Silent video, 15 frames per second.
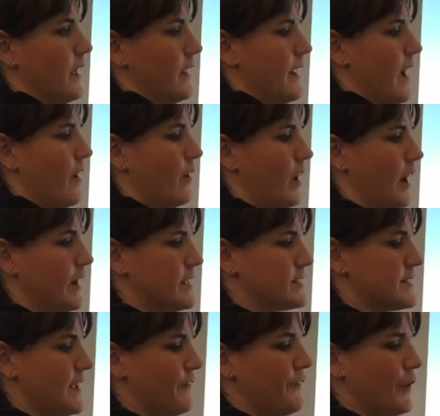Now artists,
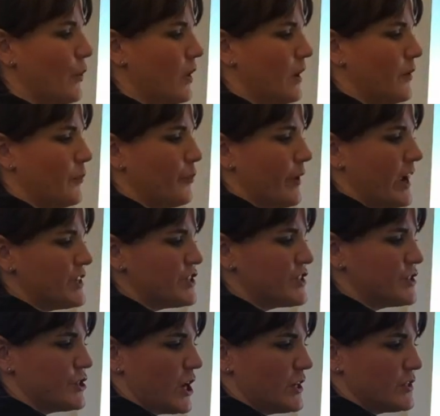if your brush
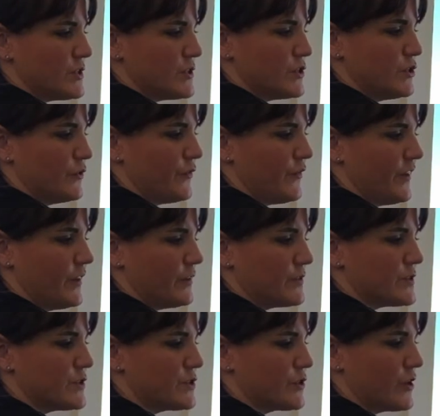starts to feel
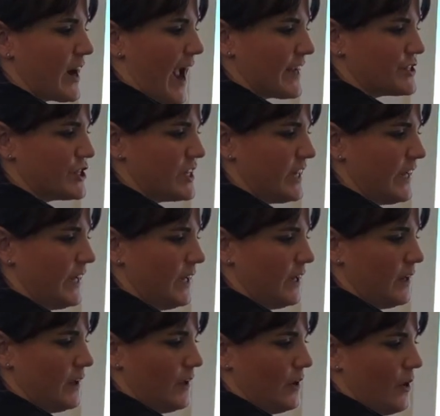scratchy
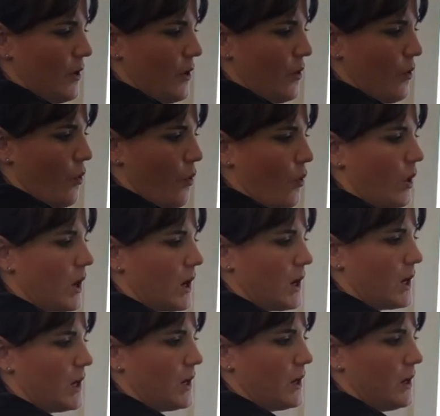
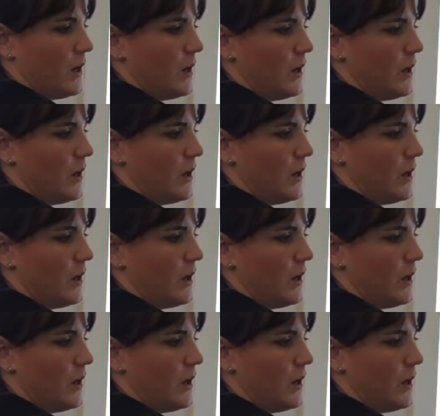or